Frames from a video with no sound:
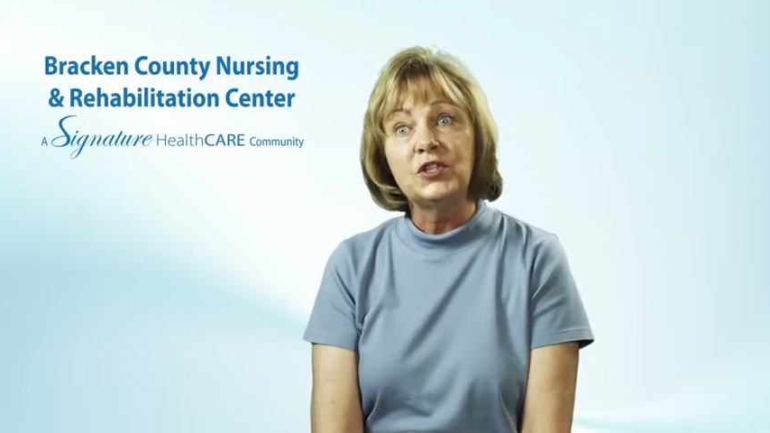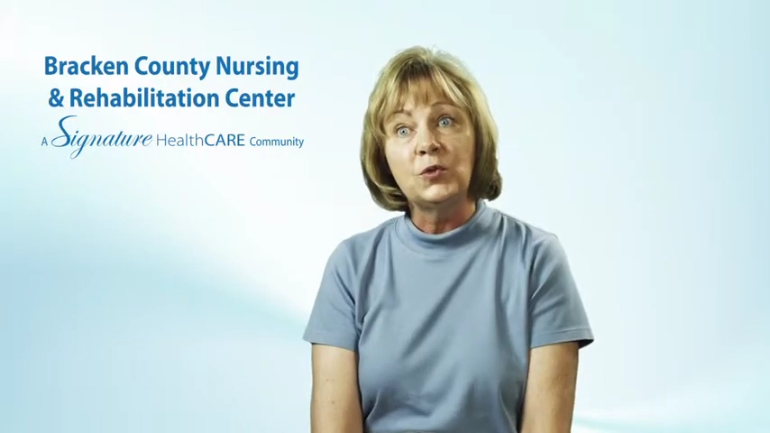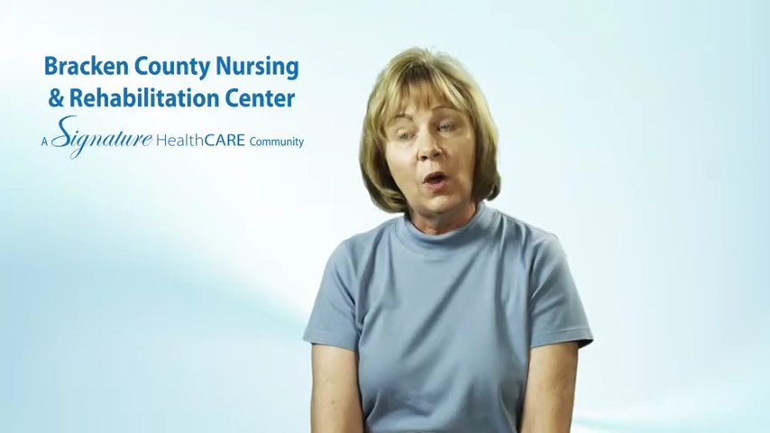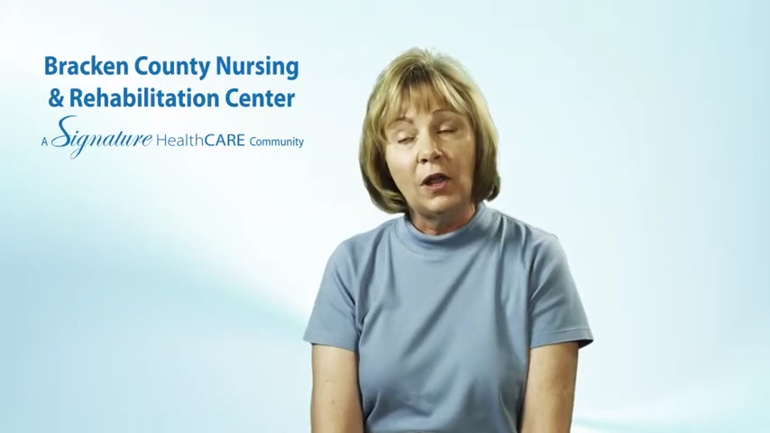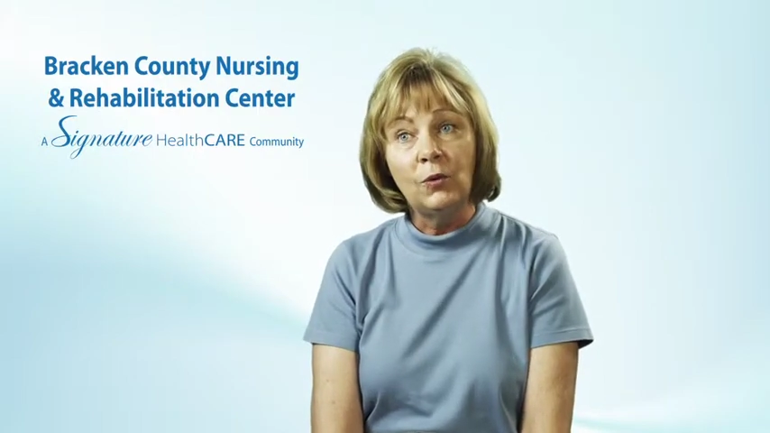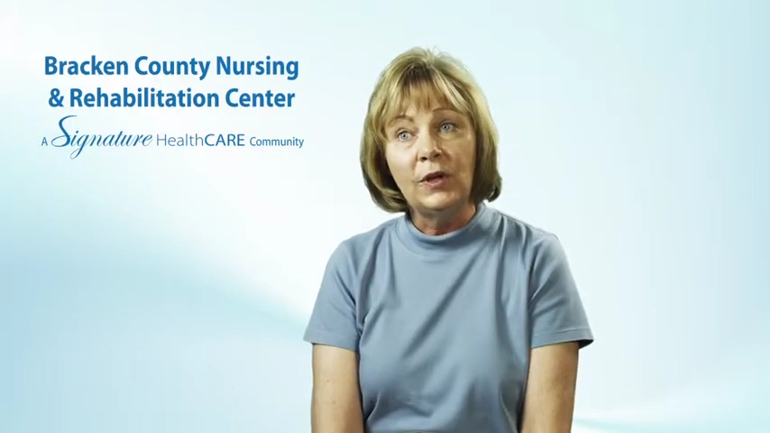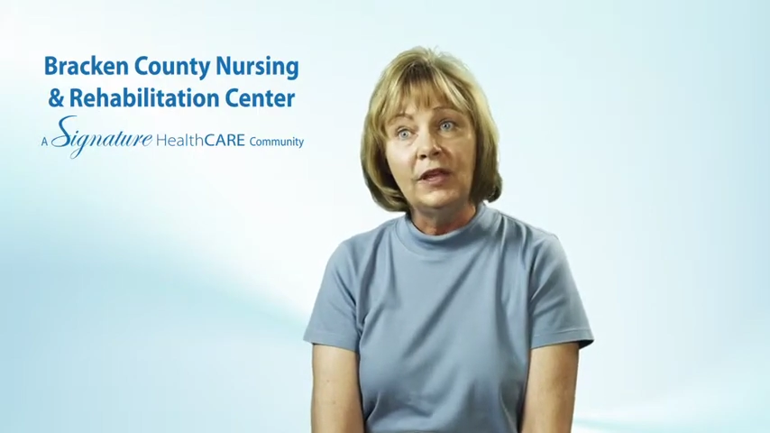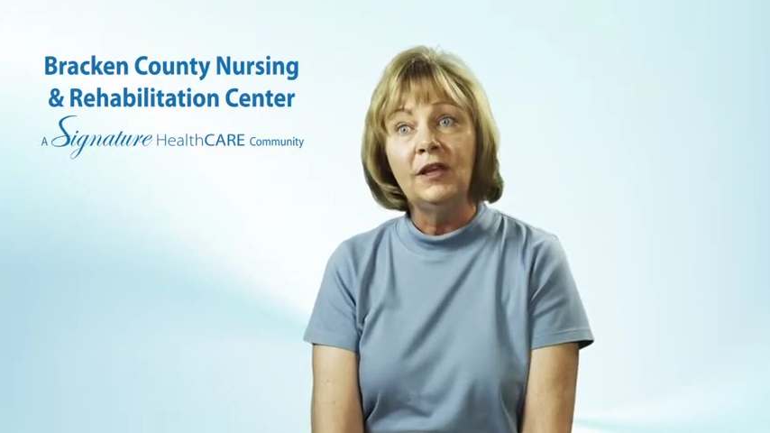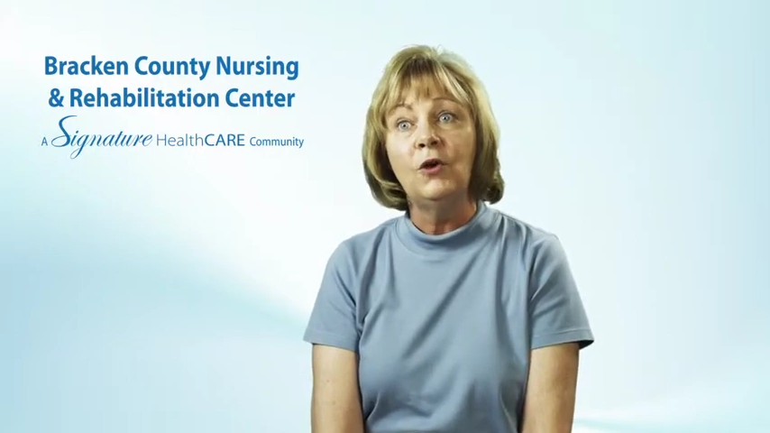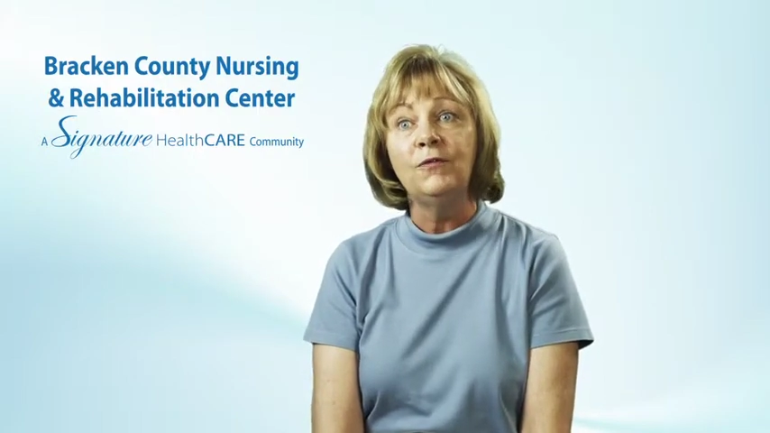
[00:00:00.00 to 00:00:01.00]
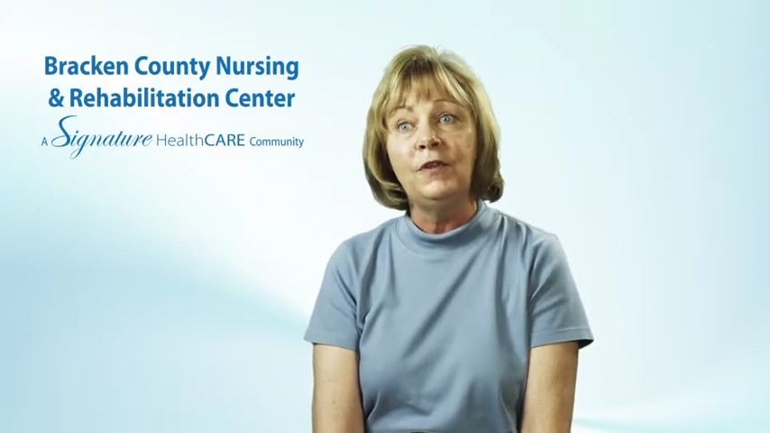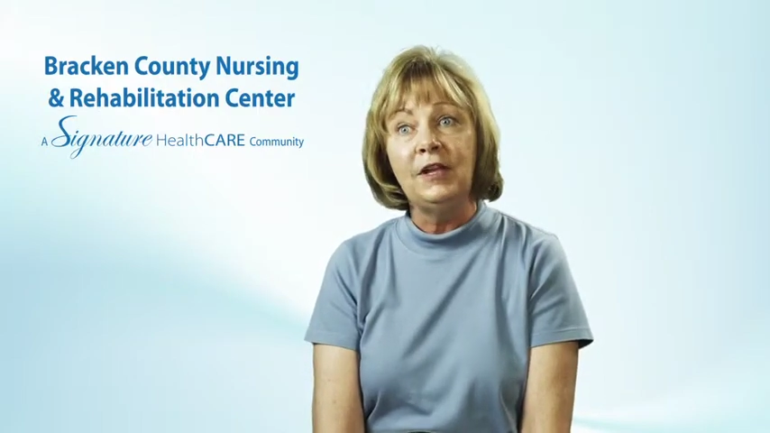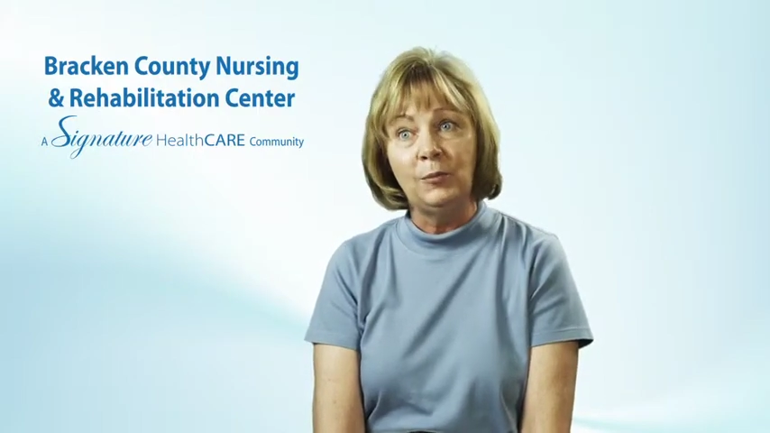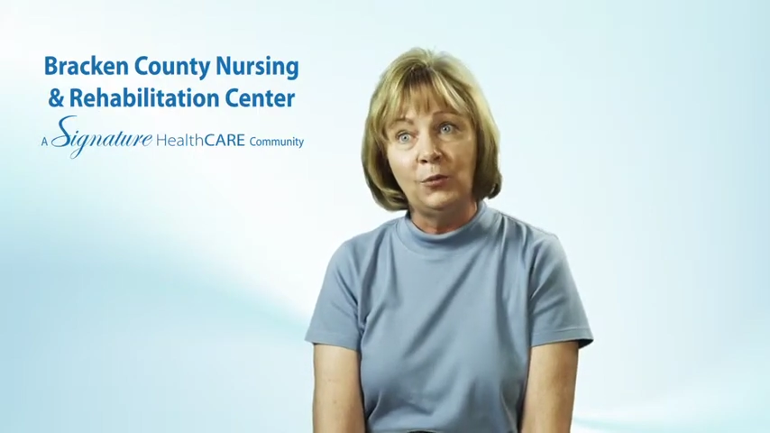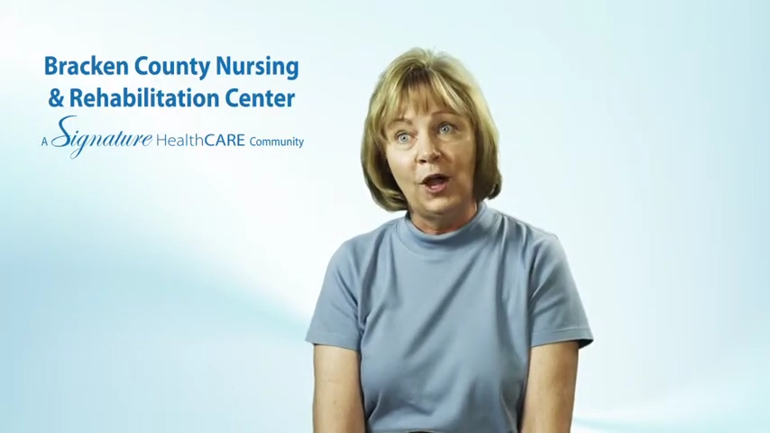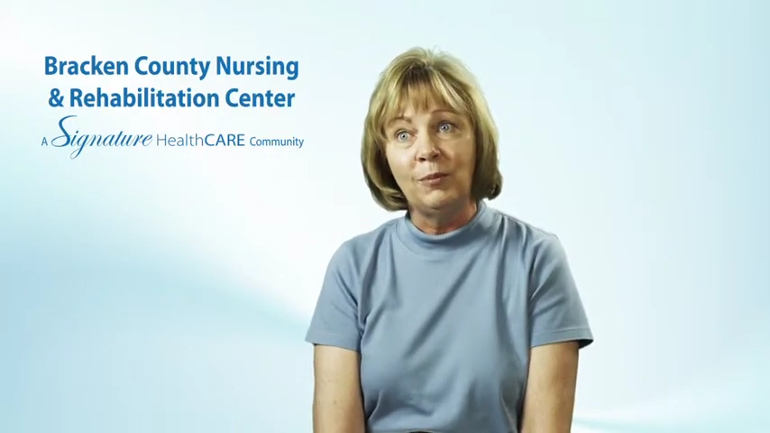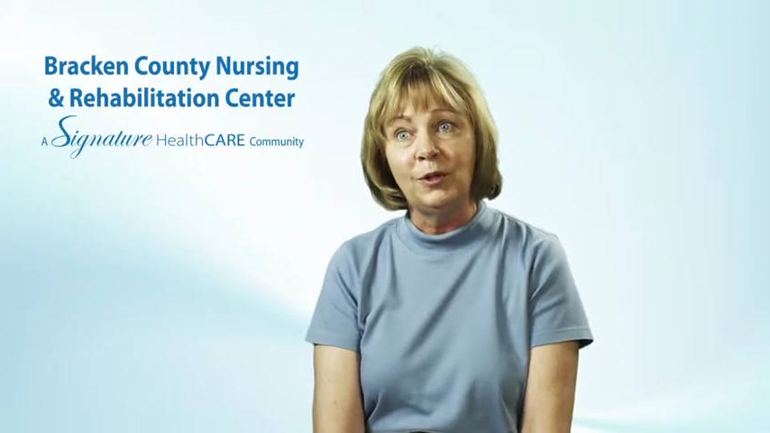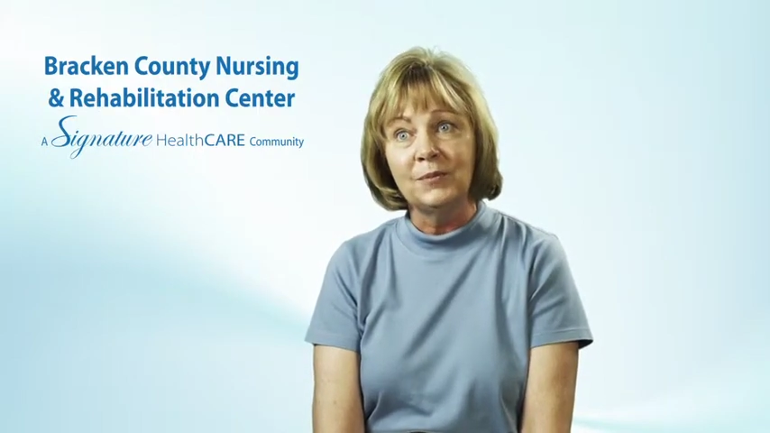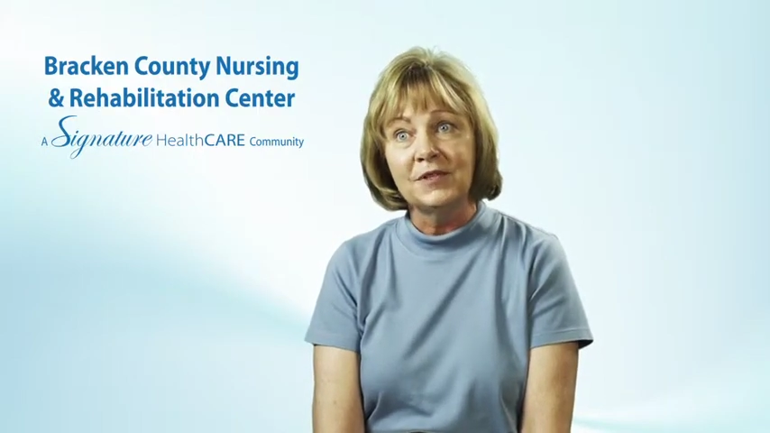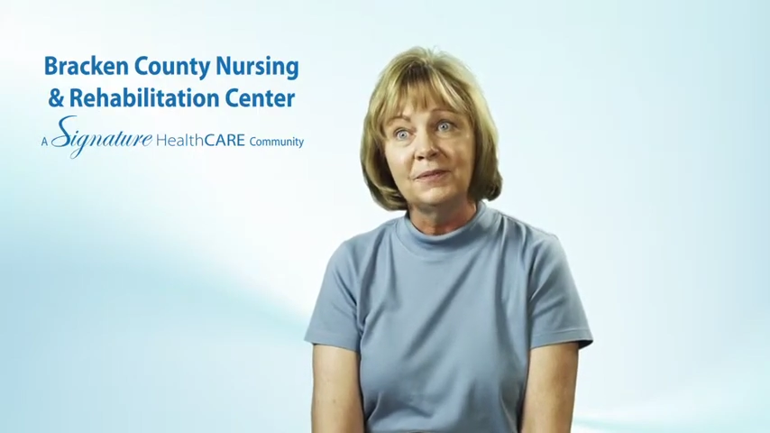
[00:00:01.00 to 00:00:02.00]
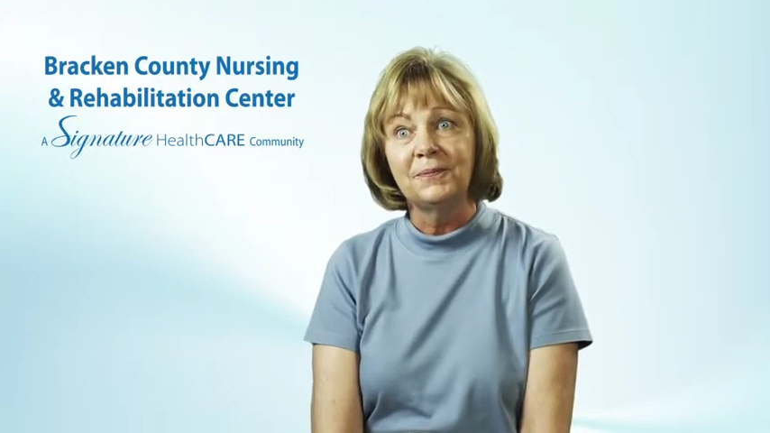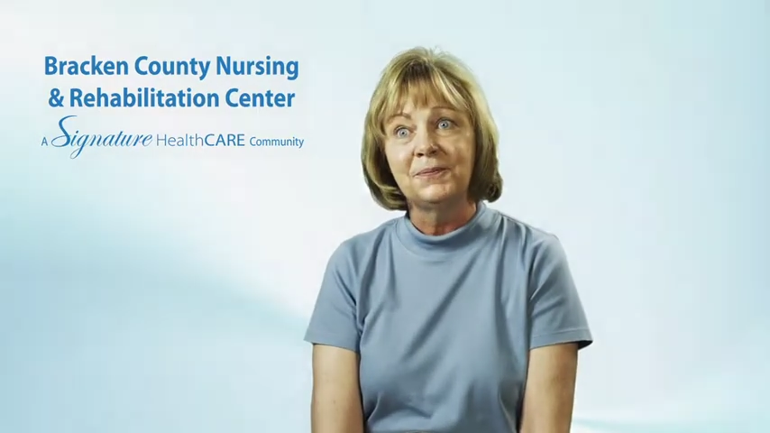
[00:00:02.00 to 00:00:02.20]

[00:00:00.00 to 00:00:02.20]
swallowing or feeding problems.